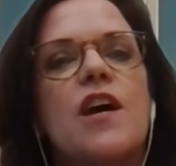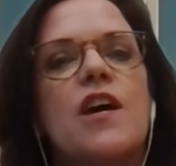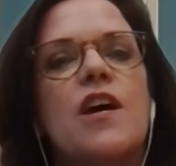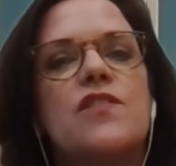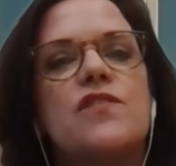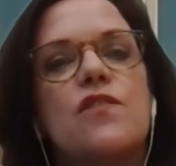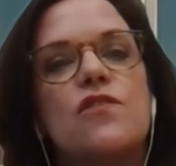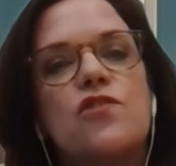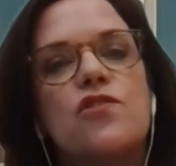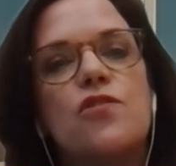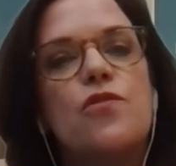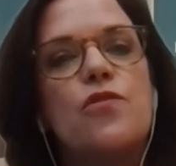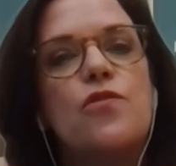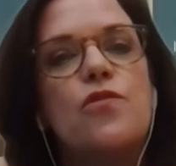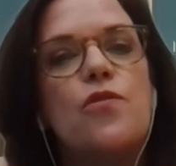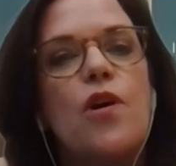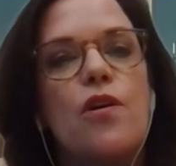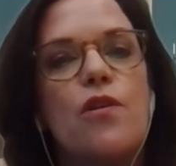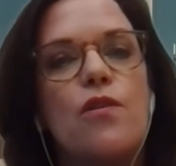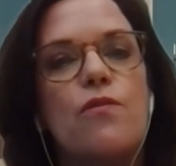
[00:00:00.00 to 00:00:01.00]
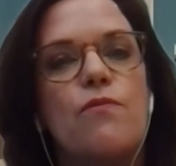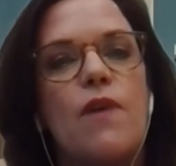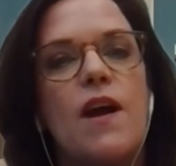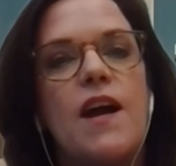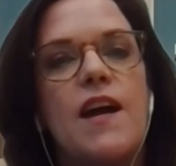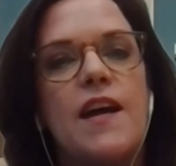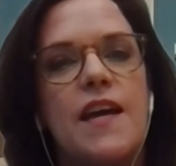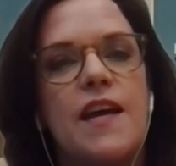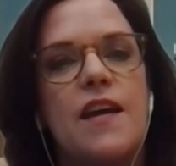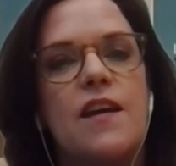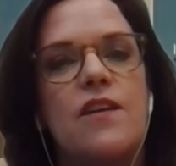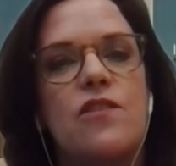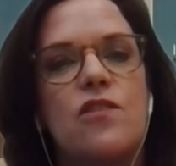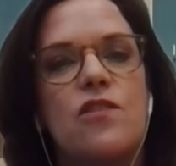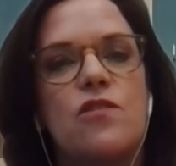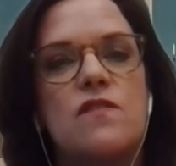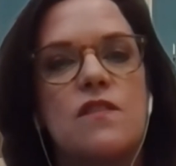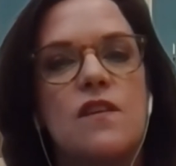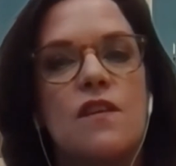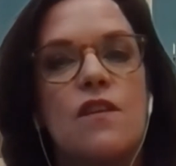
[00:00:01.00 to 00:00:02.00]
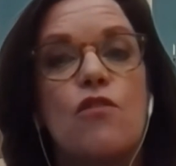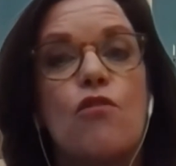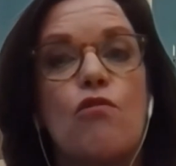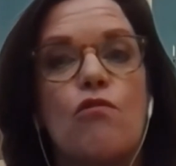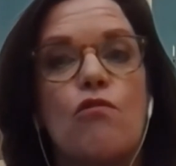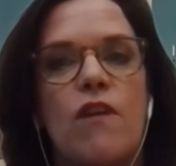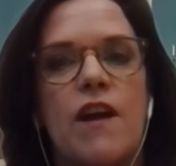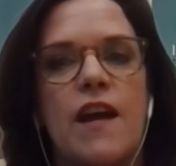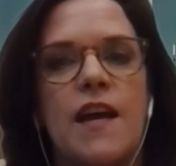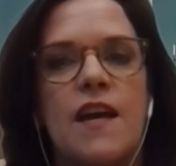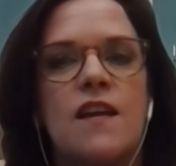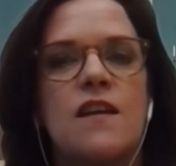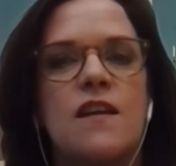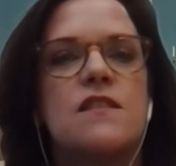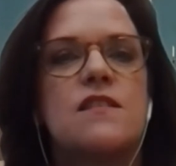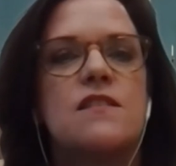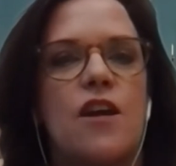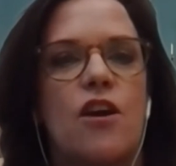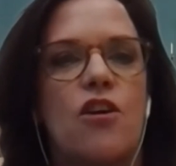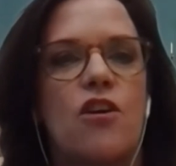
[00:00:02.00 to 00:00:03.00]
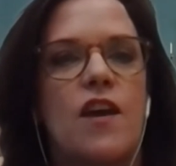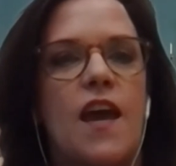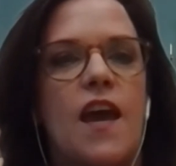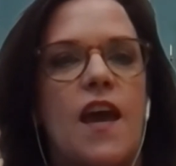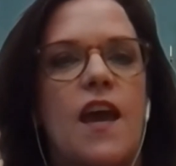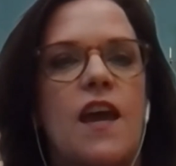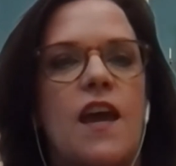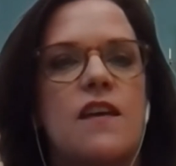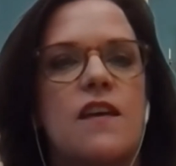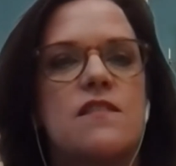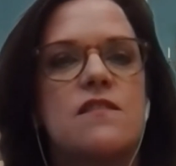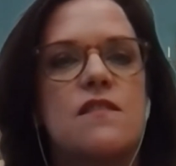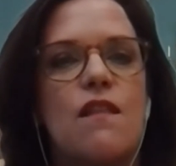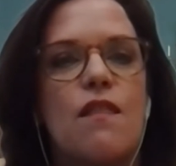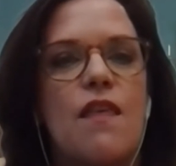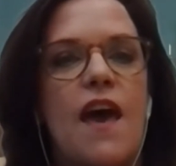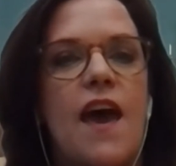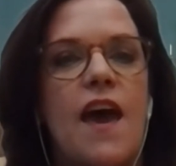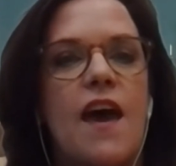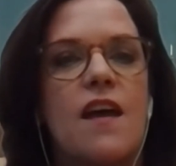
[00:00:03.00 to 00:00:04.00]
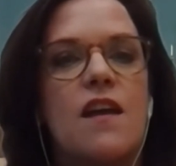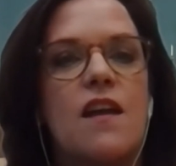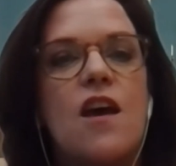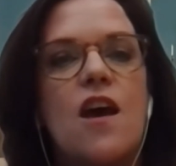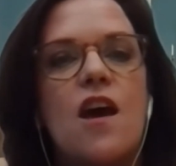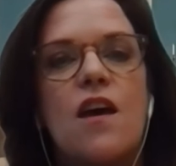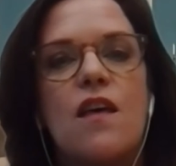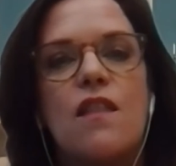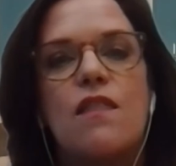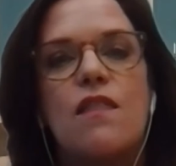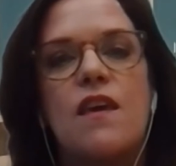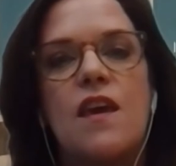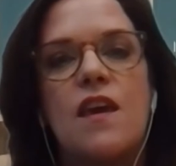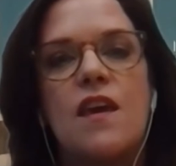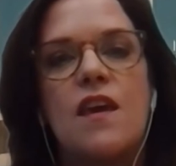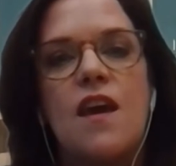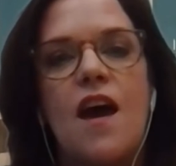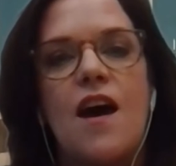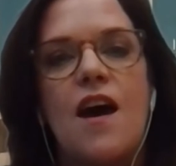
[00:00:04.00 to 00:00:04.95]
so to her right, you see the grand staircase that the